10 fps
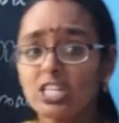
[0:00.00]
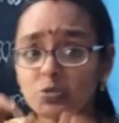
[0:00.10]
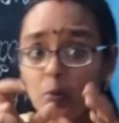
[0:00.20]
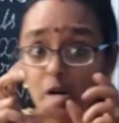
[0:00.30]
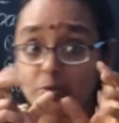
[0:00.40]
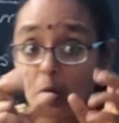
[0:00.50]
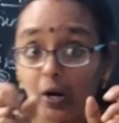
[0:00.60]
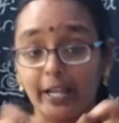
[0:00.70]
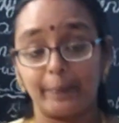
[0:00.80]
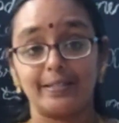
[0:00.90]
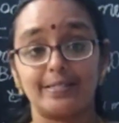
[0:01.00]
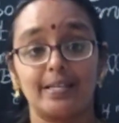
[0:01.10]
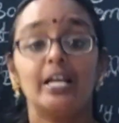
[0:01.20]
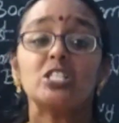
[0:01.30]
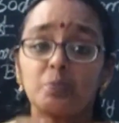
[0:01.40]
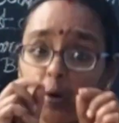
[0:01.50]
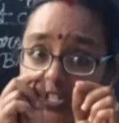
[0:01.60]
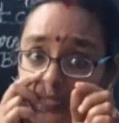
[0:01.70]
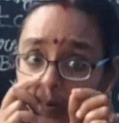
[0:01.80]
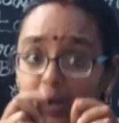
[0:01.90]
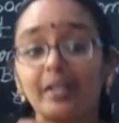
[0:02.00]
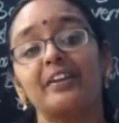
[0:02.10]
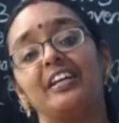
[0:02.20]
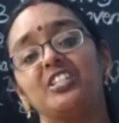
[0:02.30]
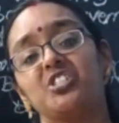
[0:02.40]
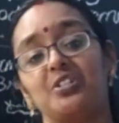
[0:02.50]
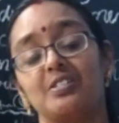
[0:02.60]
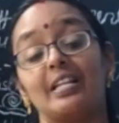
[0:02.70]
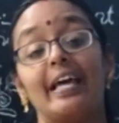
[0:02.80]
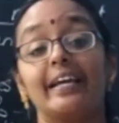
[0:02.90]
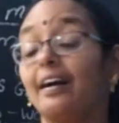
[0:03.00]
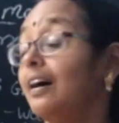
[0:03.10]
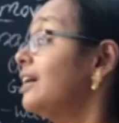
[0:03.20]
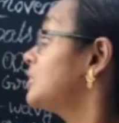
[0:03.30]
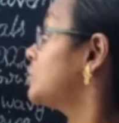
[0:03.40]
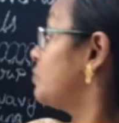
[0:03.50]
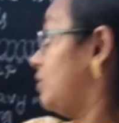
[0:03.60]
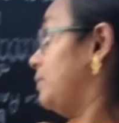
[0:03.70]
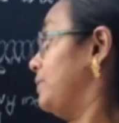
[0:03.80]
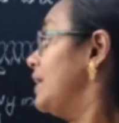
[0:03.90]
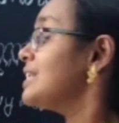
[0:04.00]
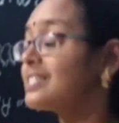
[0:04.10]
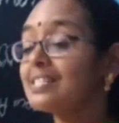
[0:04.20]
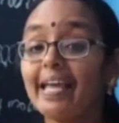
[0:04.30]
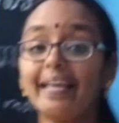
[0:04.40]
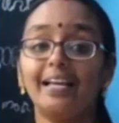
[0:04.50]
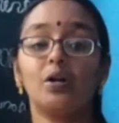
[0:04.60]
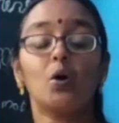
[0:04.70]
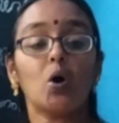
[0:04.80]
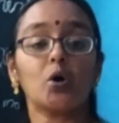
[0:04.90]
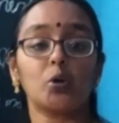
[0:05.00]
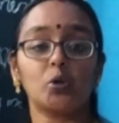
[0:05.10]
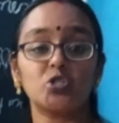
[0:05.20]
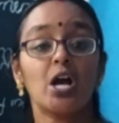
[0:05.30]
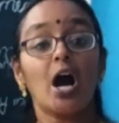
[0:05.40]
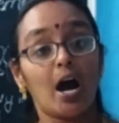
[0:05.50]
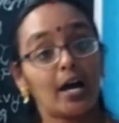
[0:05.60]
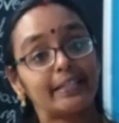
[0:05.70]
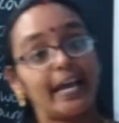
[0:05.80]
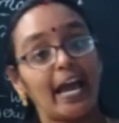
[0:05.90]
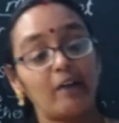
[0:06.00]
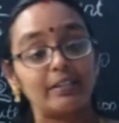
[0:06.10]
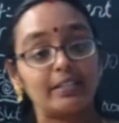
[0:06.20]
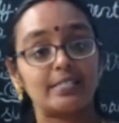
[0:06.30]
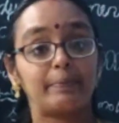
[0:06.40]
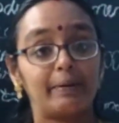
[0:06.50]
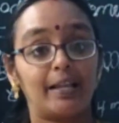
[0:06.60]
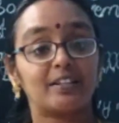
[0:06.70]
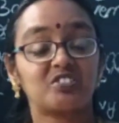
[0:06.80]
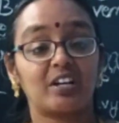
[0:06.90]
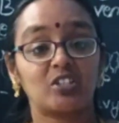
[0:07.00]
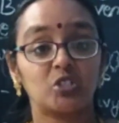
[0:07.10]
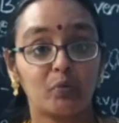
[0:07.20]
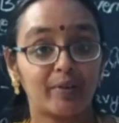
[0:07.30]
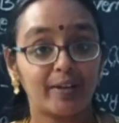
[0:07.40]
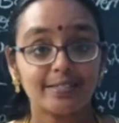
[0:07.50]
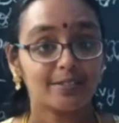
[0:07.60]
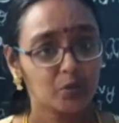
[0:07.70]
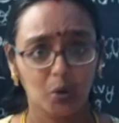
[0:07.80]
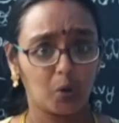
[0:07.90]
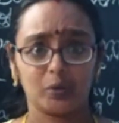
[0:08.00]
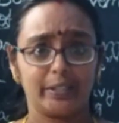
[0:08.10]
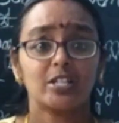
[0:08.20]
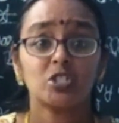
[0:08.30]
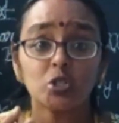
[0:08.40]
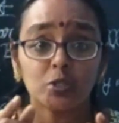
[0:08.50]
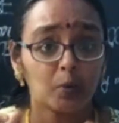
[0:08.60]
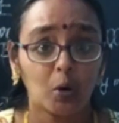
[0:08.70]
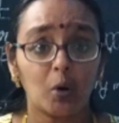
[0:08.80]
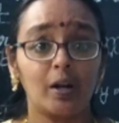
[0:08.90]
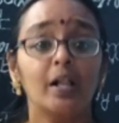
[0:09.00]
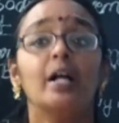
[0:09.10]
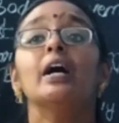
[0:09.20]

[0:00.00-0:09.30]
small animals, small creatures like earthworm, snail, cockroach. Are they having the similar structure of us? No, they are so small.